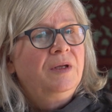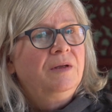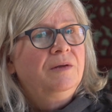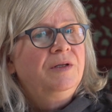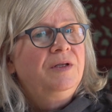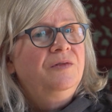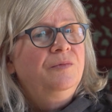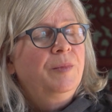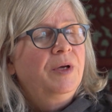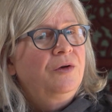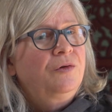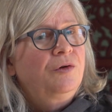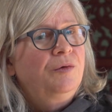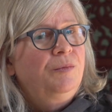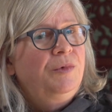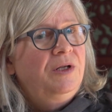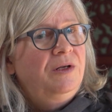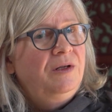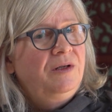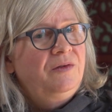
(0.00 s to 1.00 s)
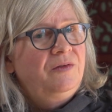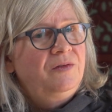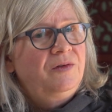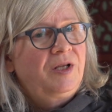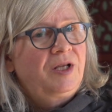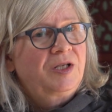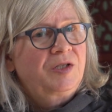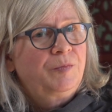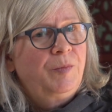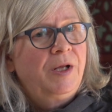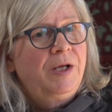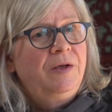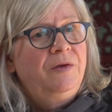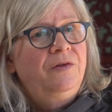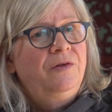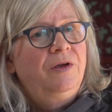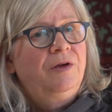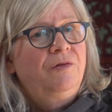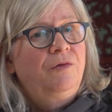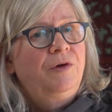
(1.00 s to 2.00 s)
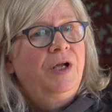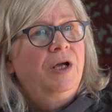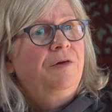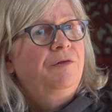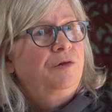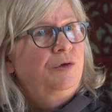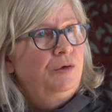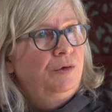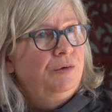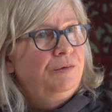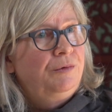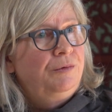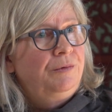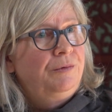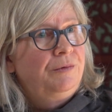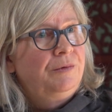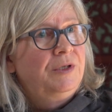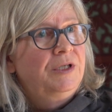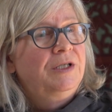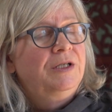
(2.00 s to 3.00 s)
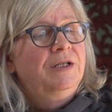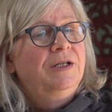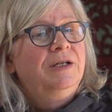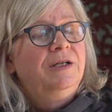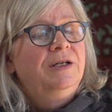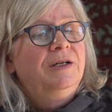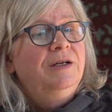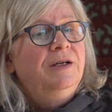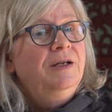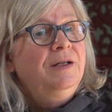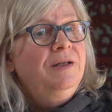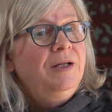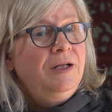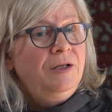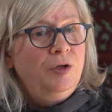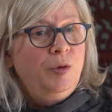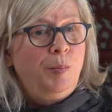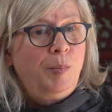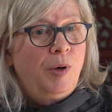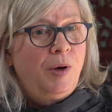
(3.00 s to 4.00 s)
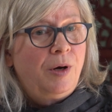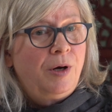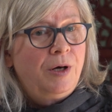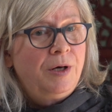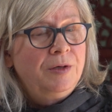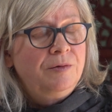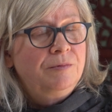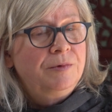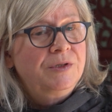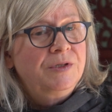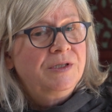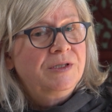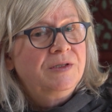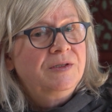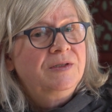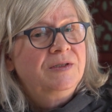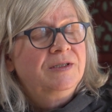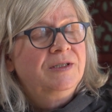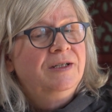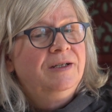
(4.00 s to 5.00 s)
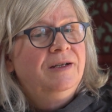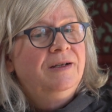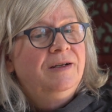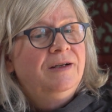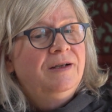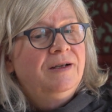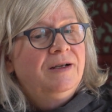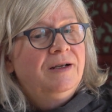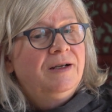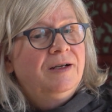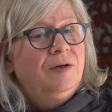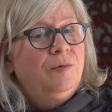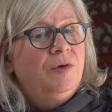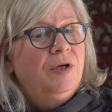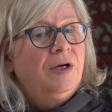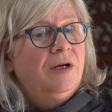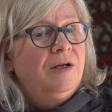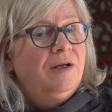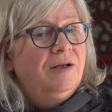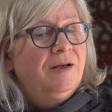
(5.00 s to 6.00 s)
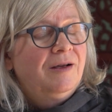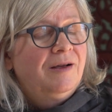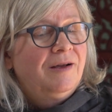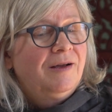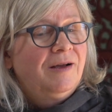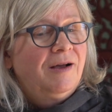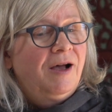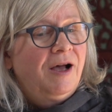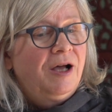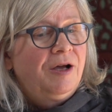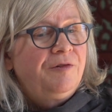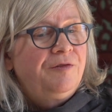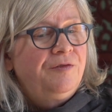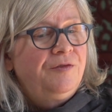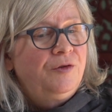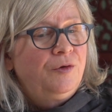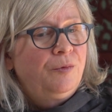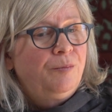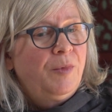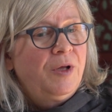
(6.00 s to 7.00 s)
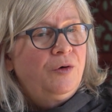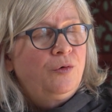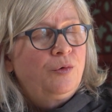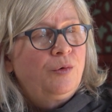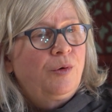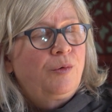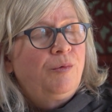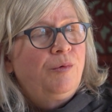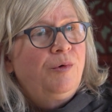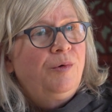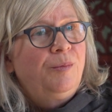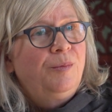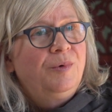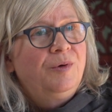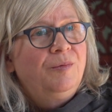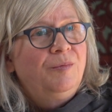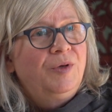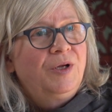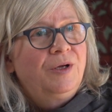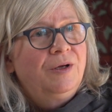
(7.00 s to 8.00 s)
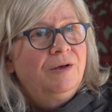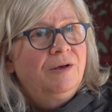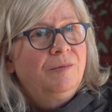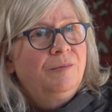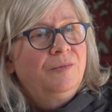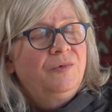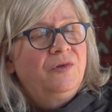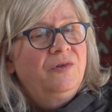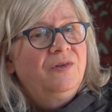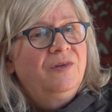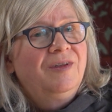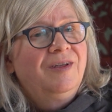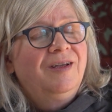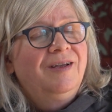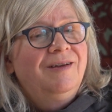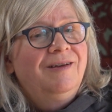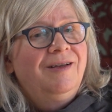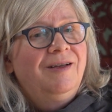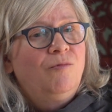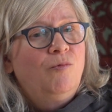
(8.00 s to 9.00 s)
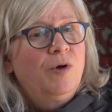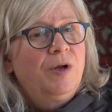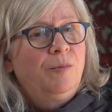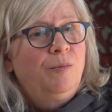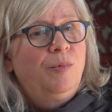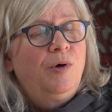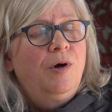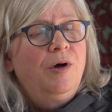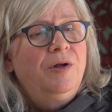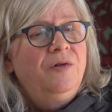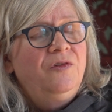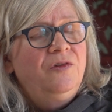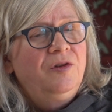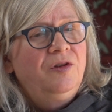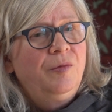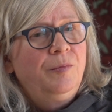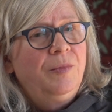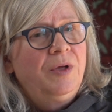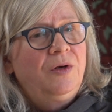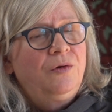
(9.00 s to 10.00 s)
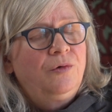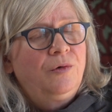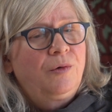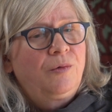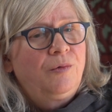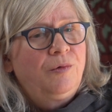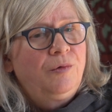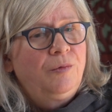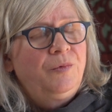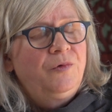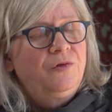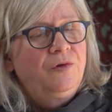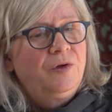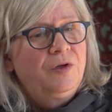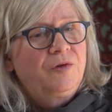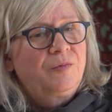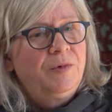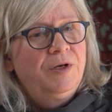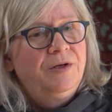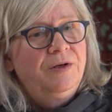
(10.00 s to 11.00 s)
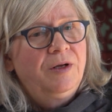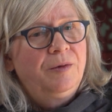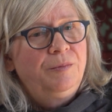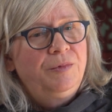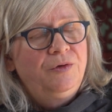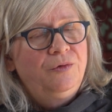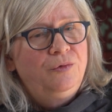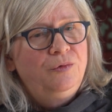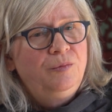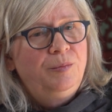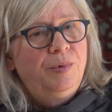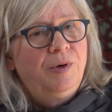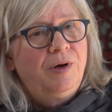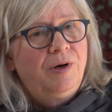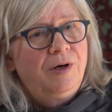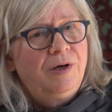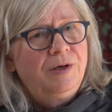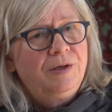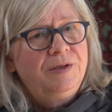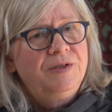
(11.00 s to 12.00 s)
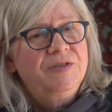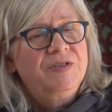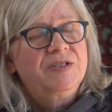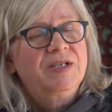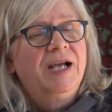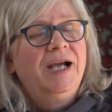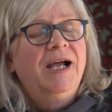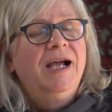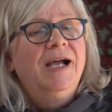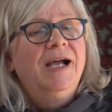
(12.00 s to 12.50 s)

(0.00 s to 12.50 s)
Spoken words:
These mentor meetings take place every afternoon. And then the pod, which is half the mentor group, becomes one pod. So the mentor groups split up in two pods.